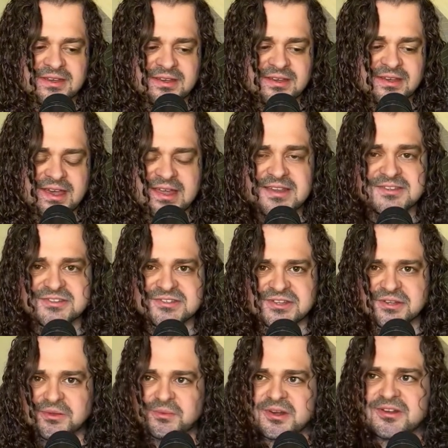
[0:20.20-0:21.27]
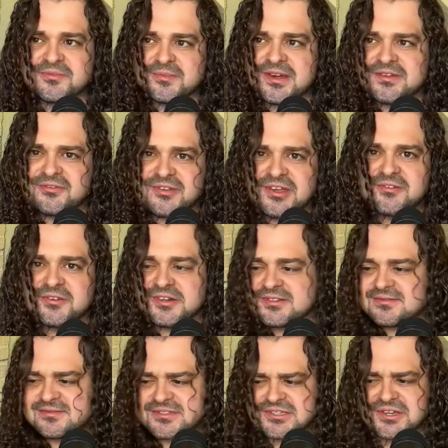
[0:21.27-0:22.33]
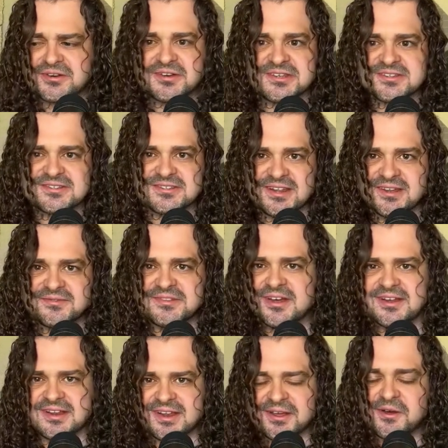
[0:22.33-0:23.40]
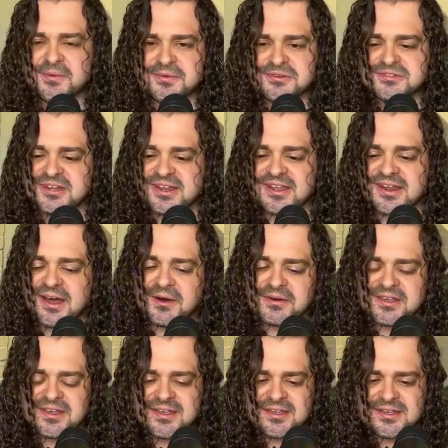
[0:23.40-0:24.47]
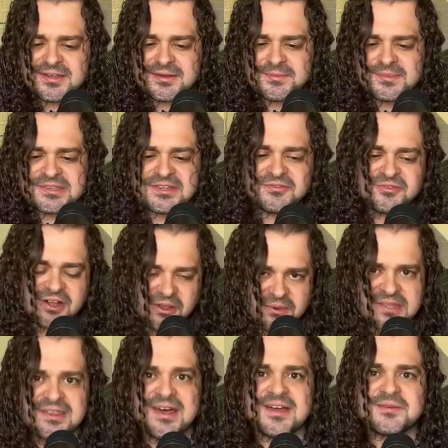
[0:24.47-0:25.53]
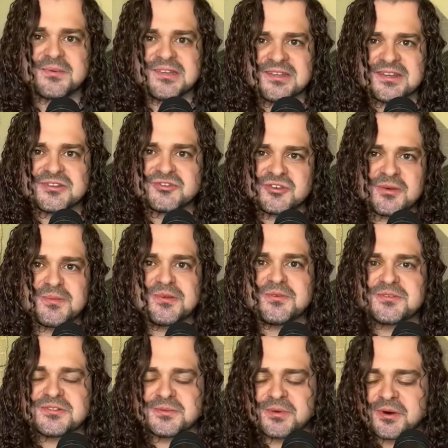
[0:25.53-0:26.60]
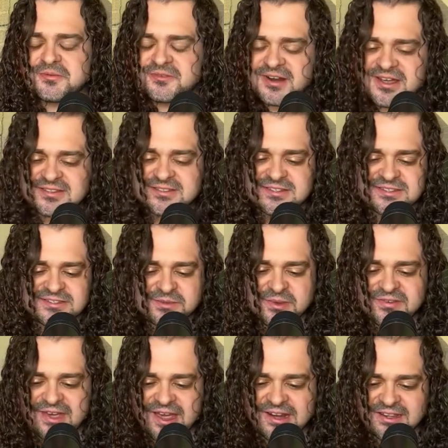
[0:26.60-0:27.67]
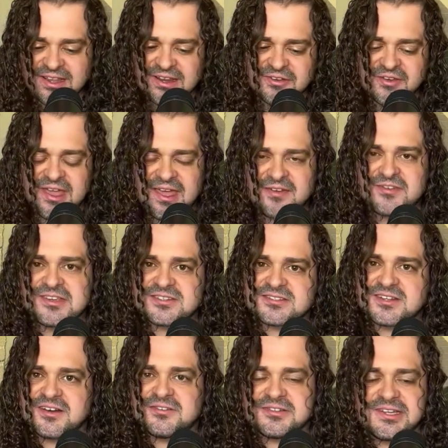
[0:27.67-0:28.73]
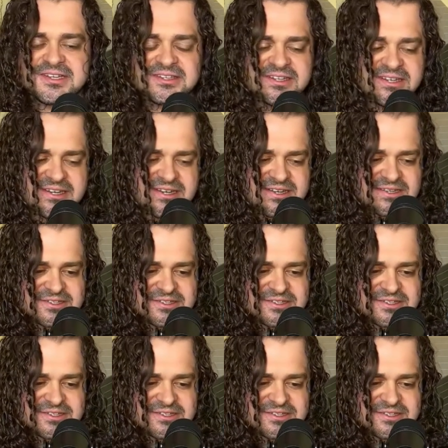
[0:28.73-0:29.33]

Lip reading: And it's still one of my favorite series that I've done, and I hope you check it out. But then following that, we did a tribute to Pope Francis, so we've had a lot of heavy stuff lately.